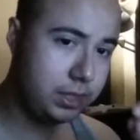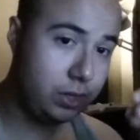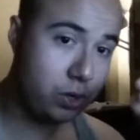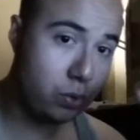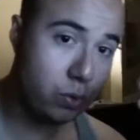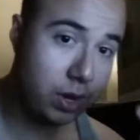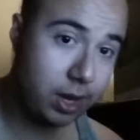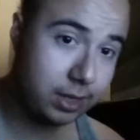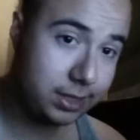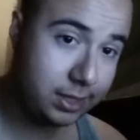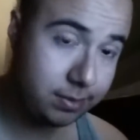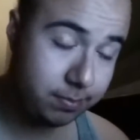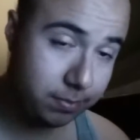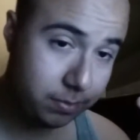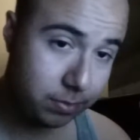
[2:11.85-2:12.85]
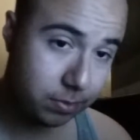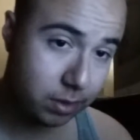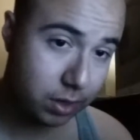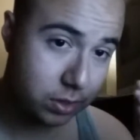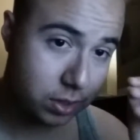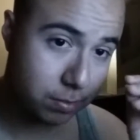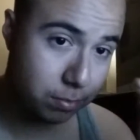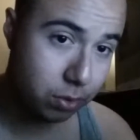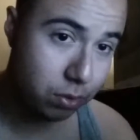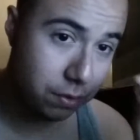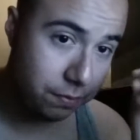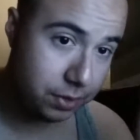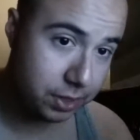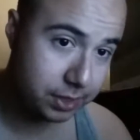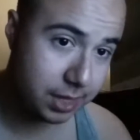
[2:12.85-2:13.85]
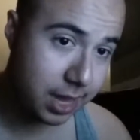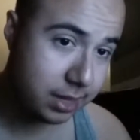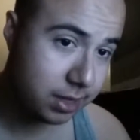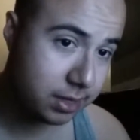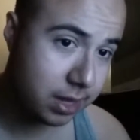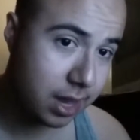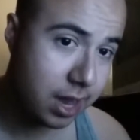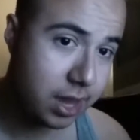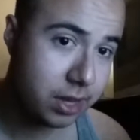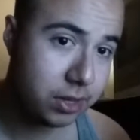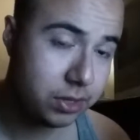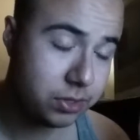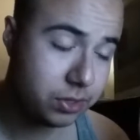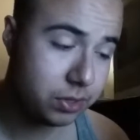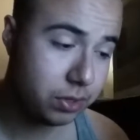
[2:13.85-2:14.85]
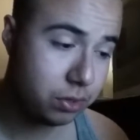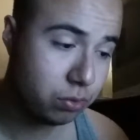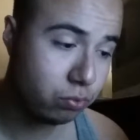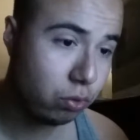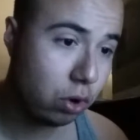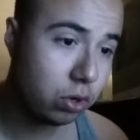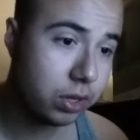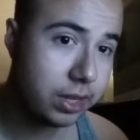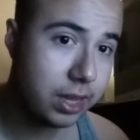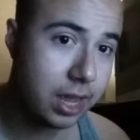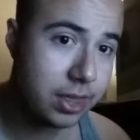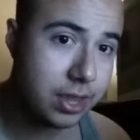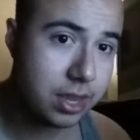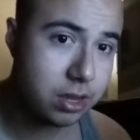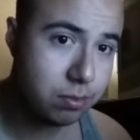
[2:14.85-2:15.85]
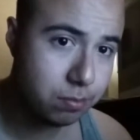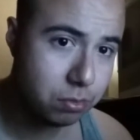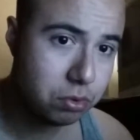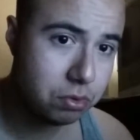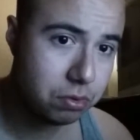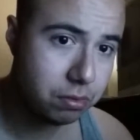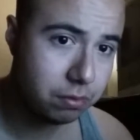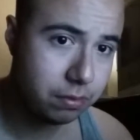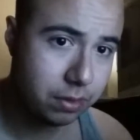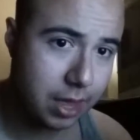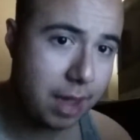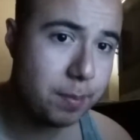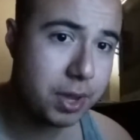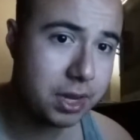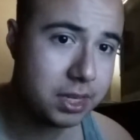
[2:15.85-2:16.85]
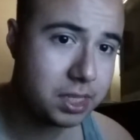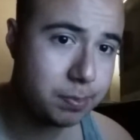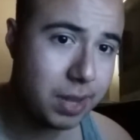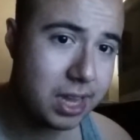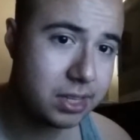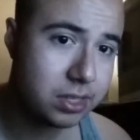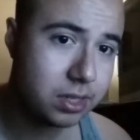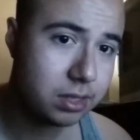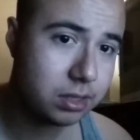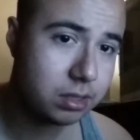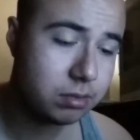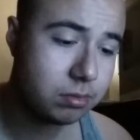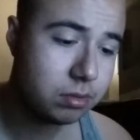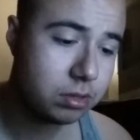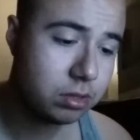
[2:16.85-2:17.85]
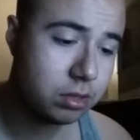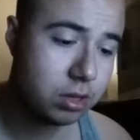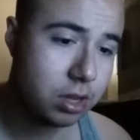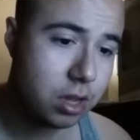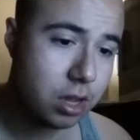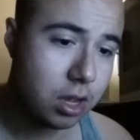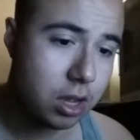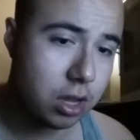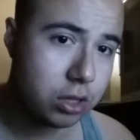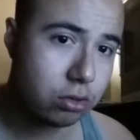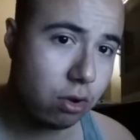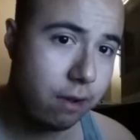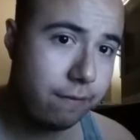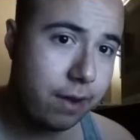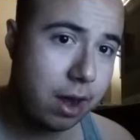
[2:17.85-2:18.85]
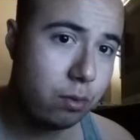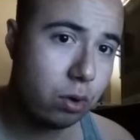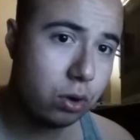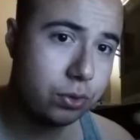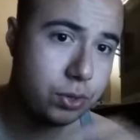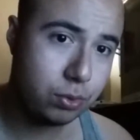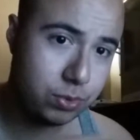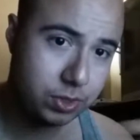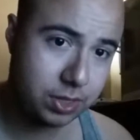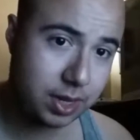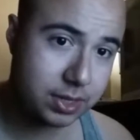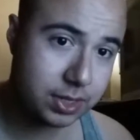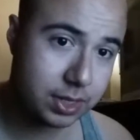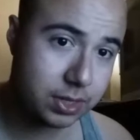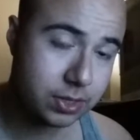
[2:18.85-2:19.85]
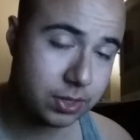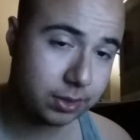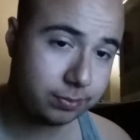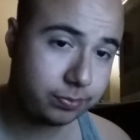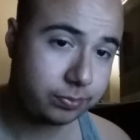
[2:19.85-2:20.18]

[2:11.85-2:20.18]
to move, you take the dice, you roll it, and then you move that many spaces. So if I roll two sixes,